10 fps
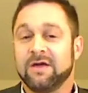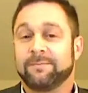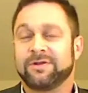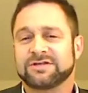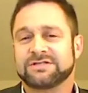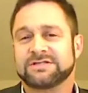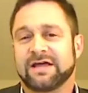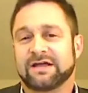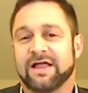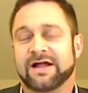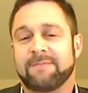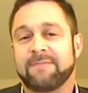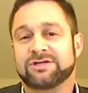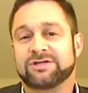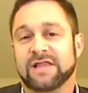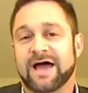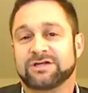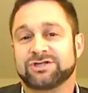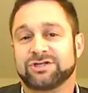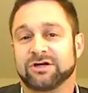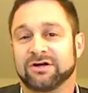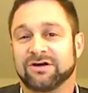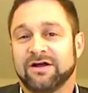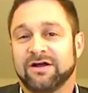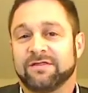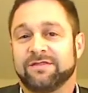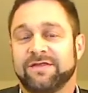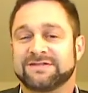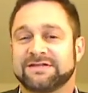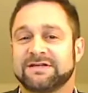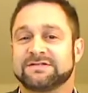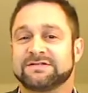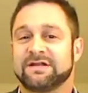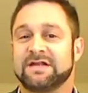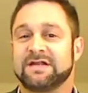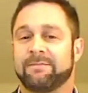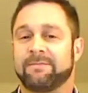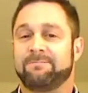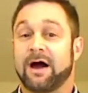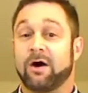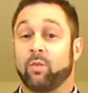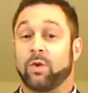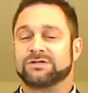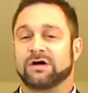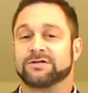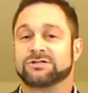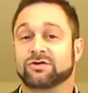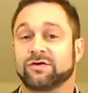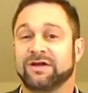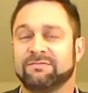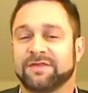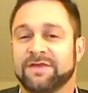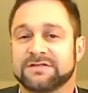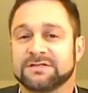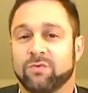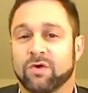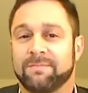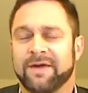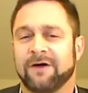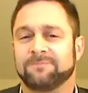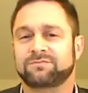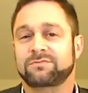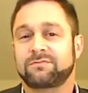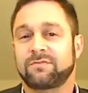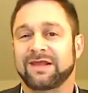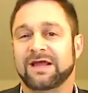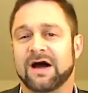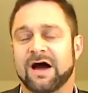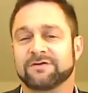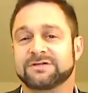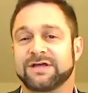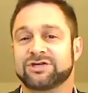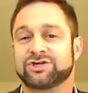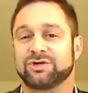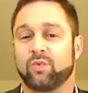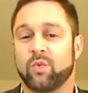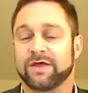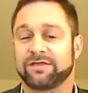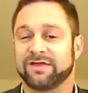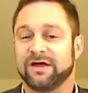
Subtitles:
But just as like I mentioned last year, this is not about what's on the screen, but this is more about conversation with